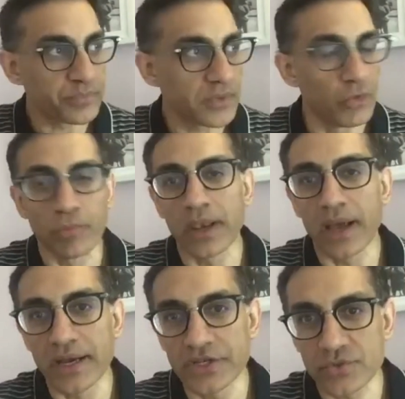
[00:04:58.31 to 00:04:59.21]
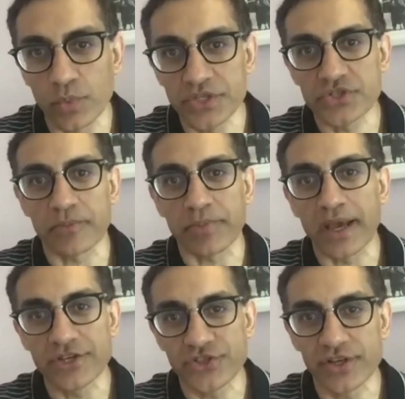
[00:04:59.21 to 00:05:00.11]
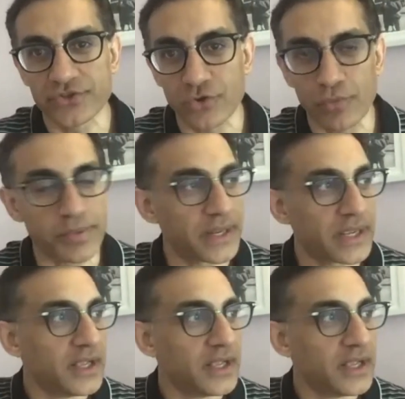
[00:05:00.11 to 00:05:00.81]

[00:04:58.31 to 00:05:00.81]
mobilized, which supply chain is opening,